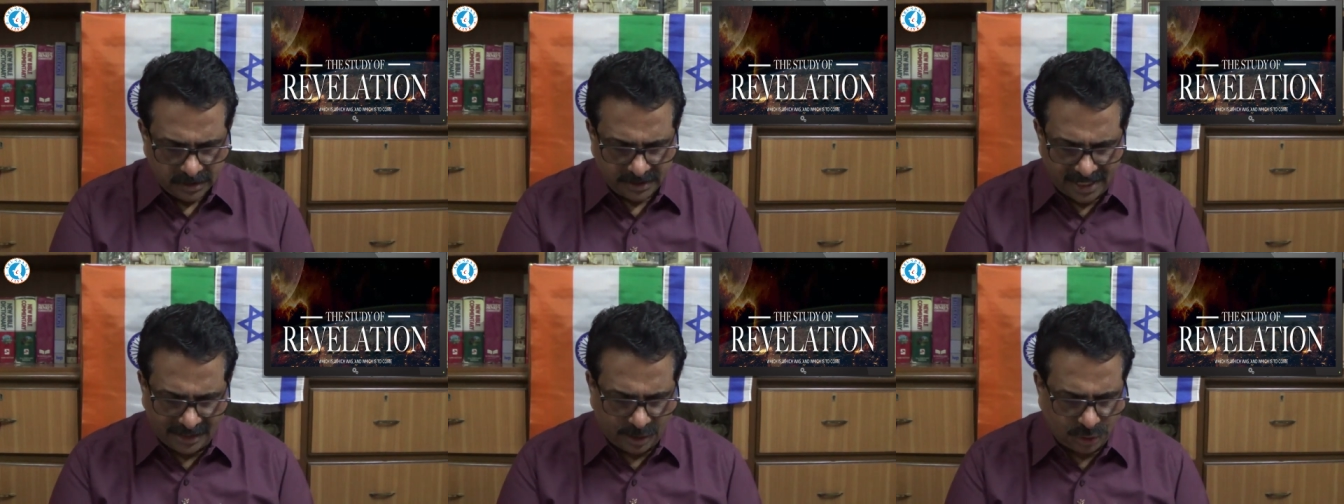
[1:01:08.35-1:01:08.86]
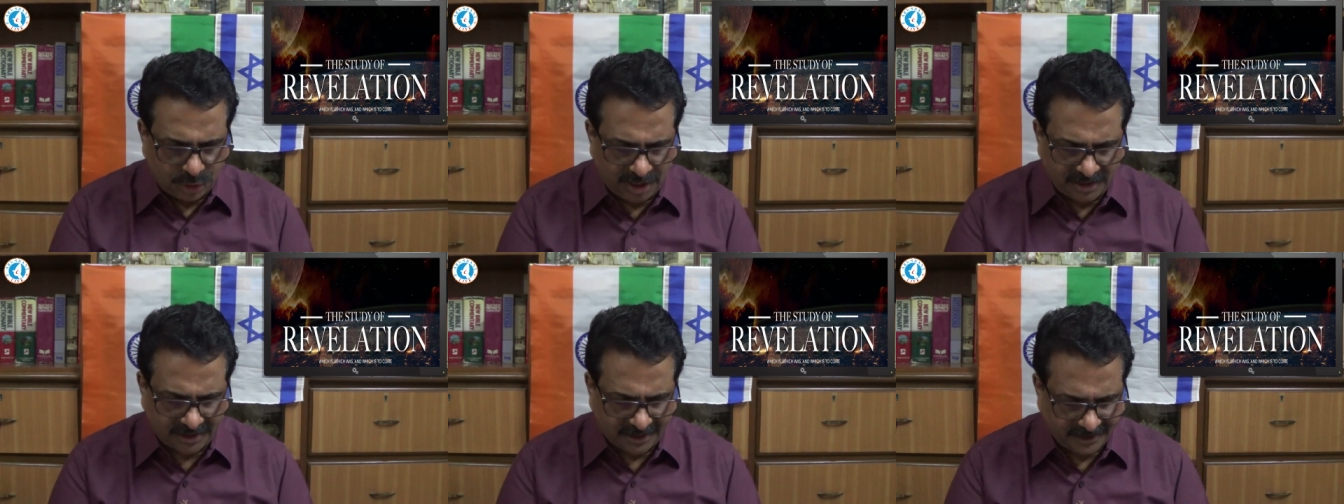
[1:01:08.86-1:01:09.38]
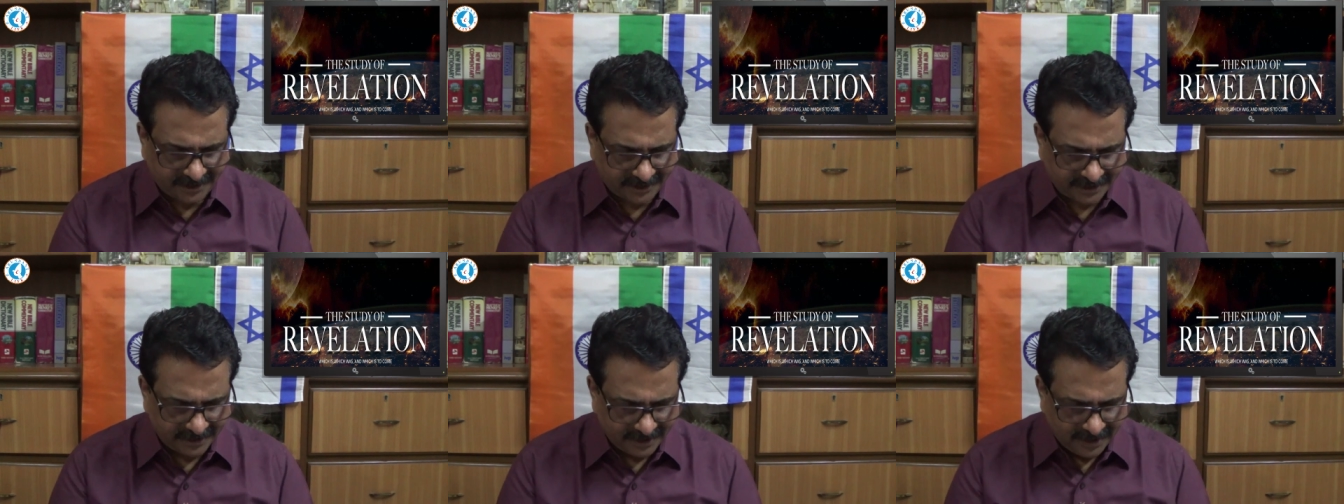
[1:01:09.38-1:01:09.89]
Thank you, Jesus.
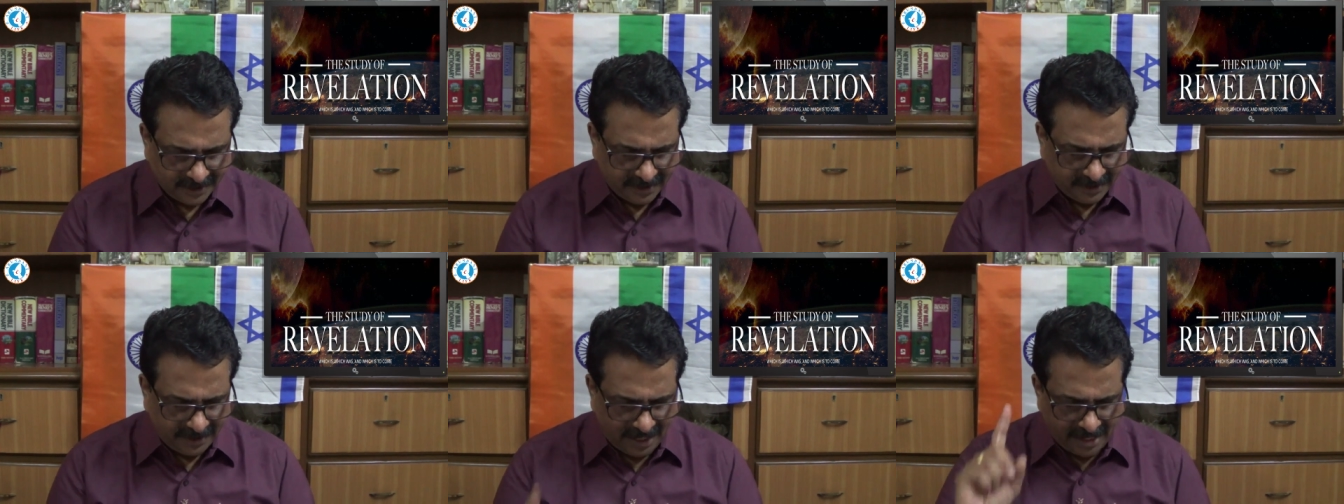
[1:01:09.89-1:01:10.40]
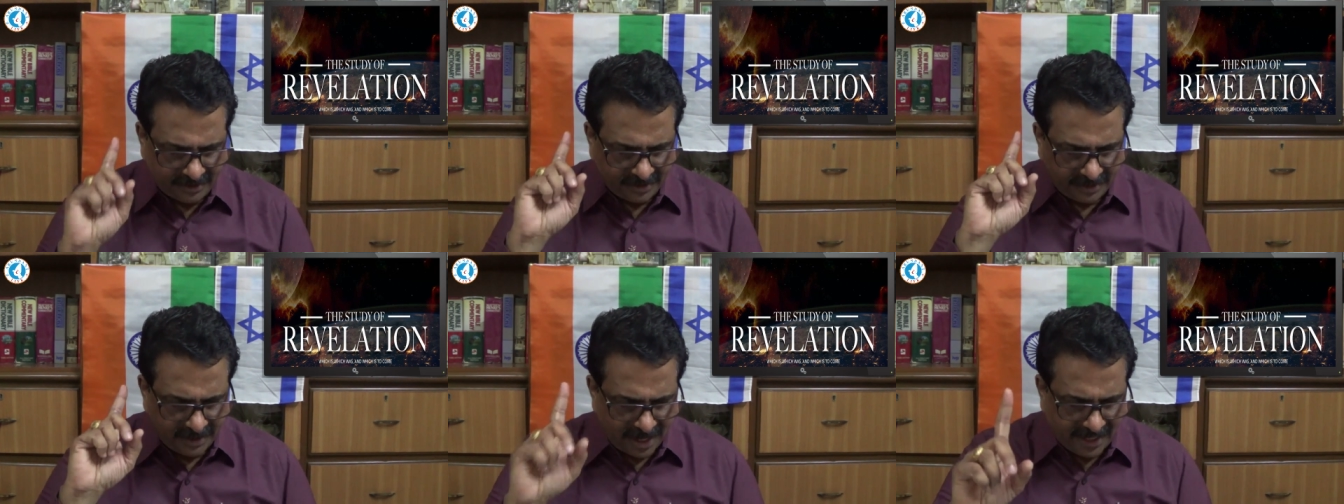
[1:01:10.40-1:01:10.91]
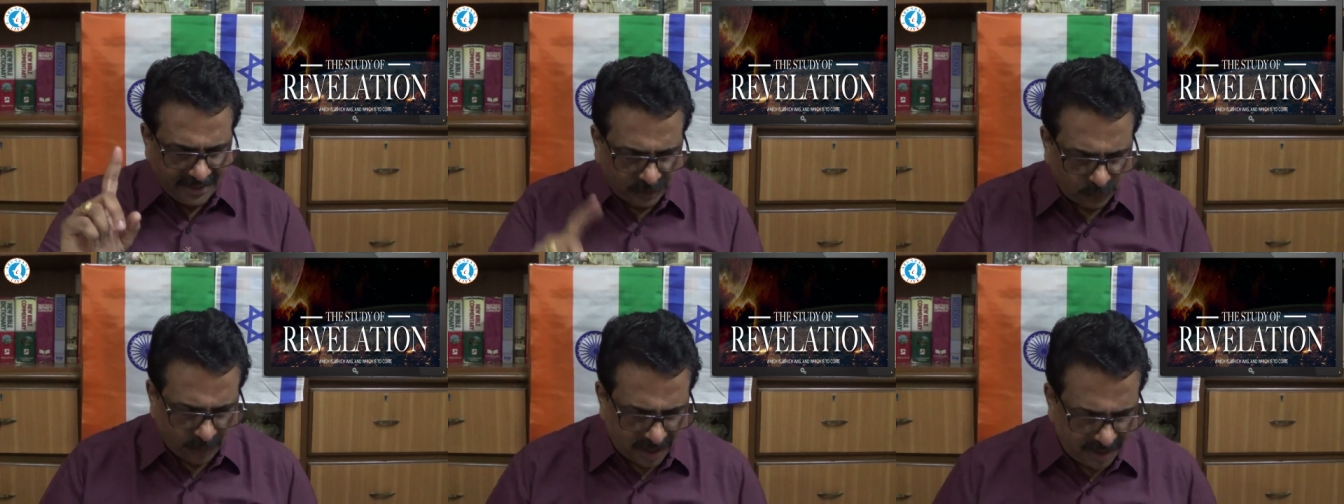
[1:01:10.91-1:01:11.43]
And the ninth
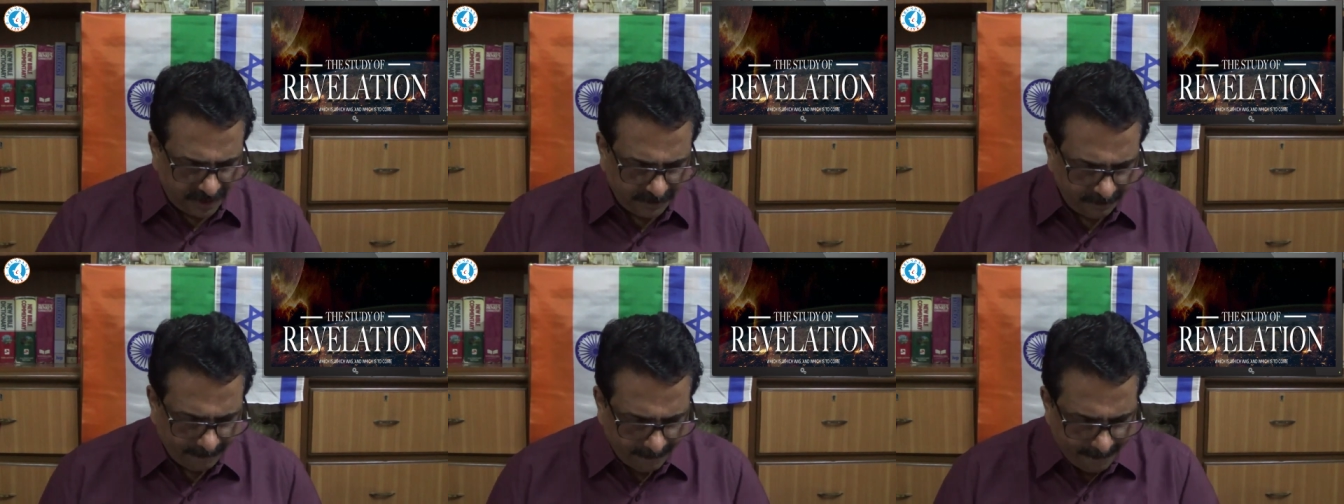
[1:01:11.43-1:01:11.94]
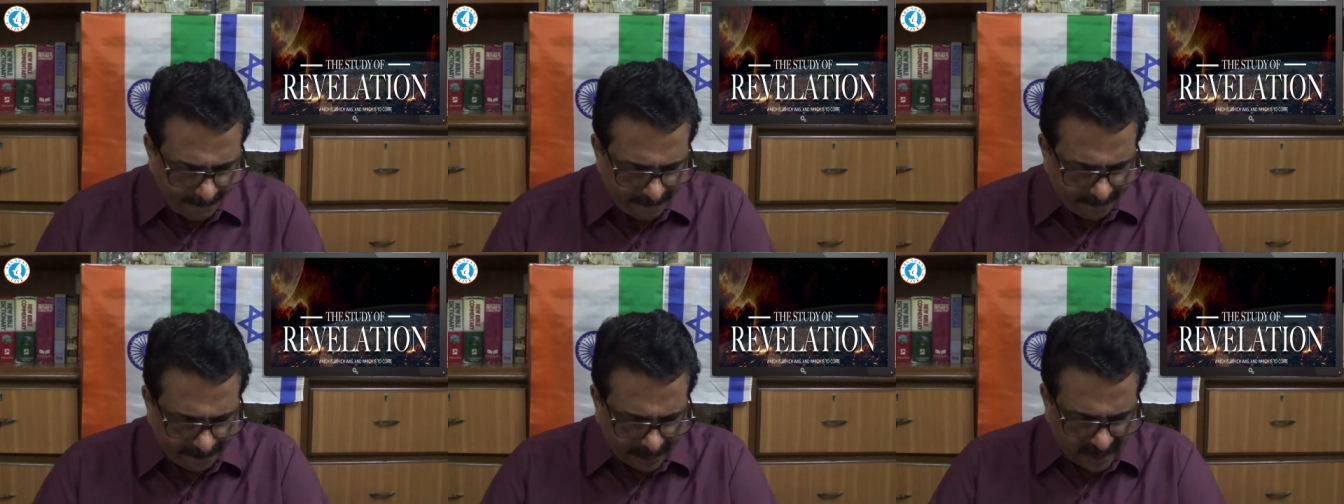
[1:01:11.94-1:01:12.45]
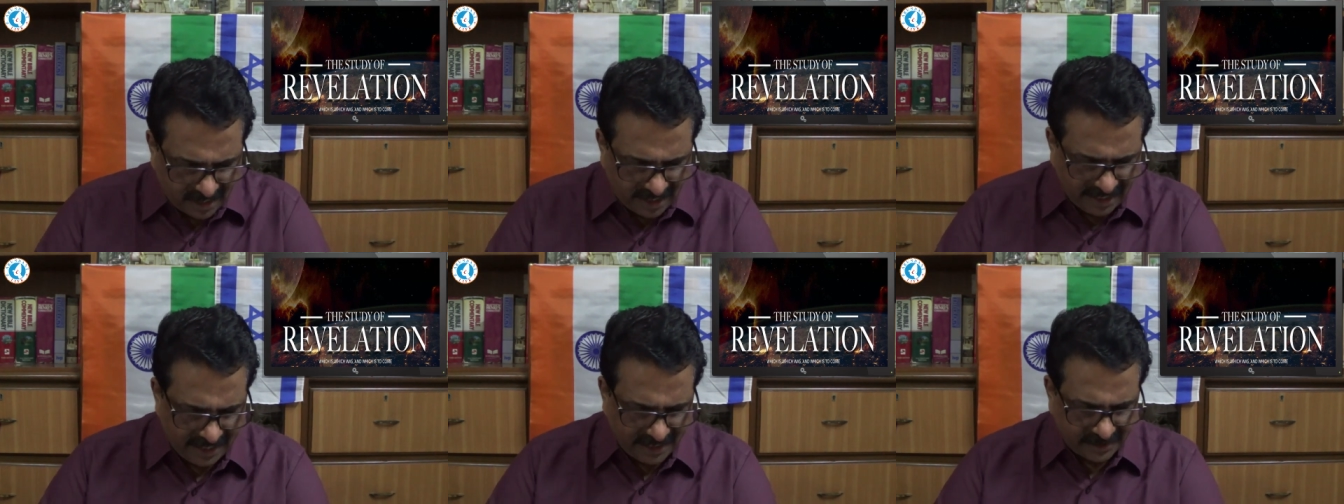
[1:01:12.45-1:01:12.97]
one
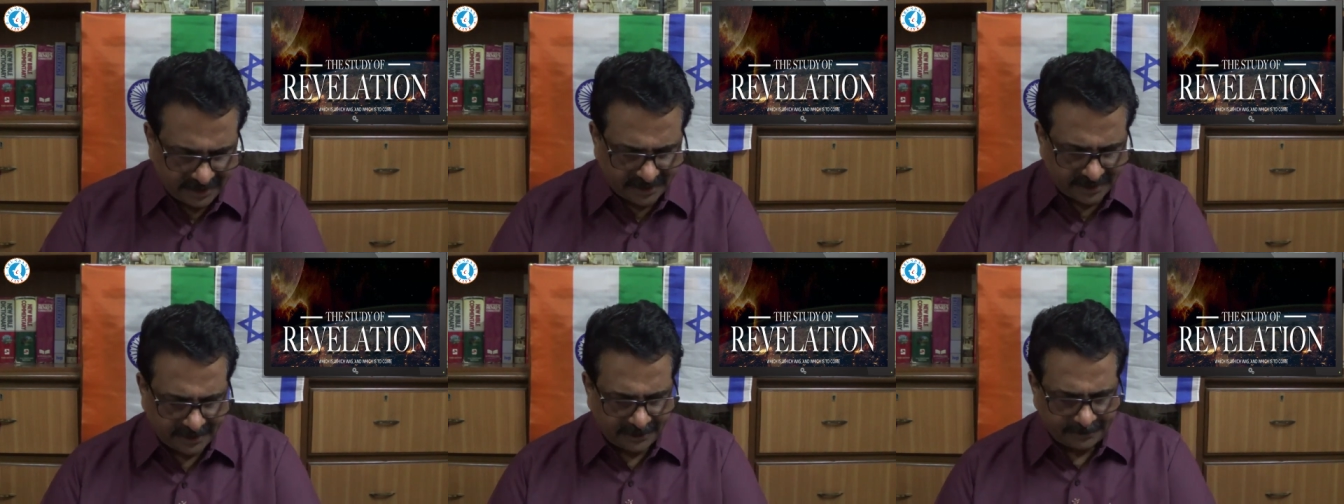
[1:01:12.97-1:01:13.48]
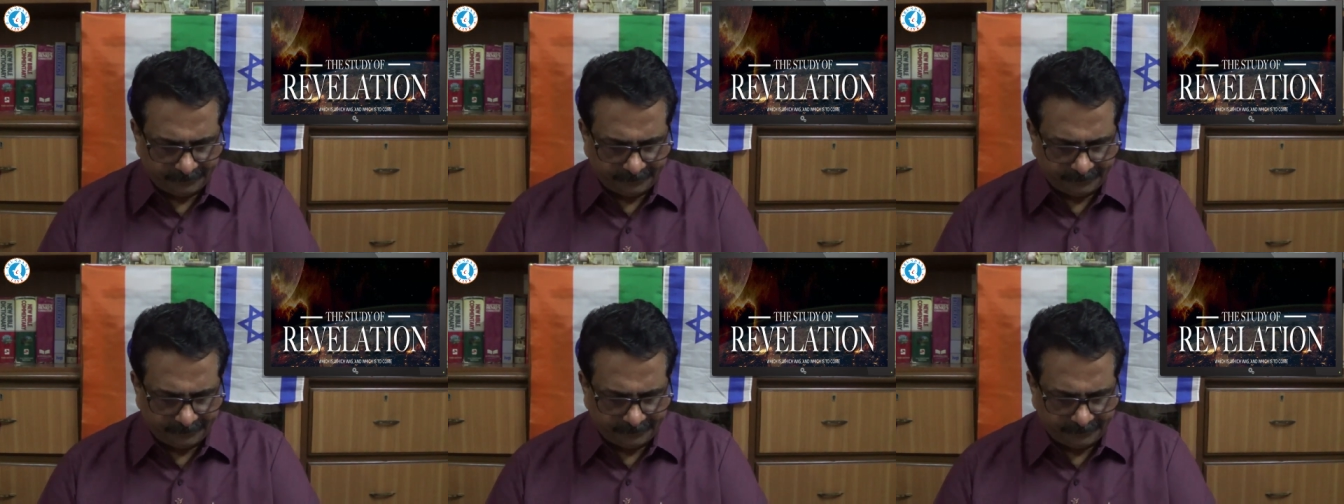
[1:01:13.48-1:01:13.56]
is